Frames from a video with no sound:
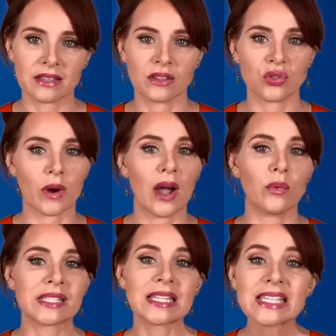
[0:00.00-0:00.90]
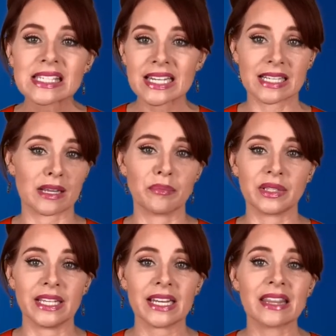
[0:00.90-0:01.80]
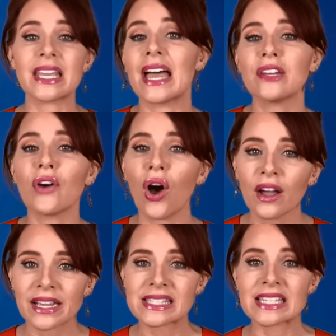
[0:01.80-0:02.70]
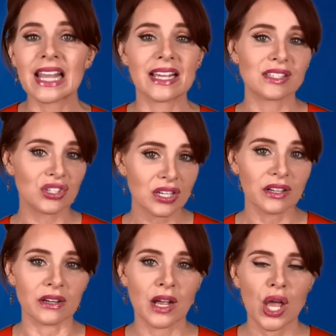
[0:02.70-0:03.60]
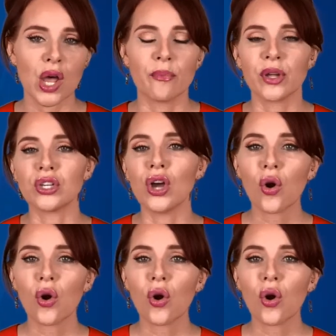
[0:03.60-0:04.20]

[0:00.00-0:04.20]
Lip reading: The trial was listed as complete at the end of August last year, but no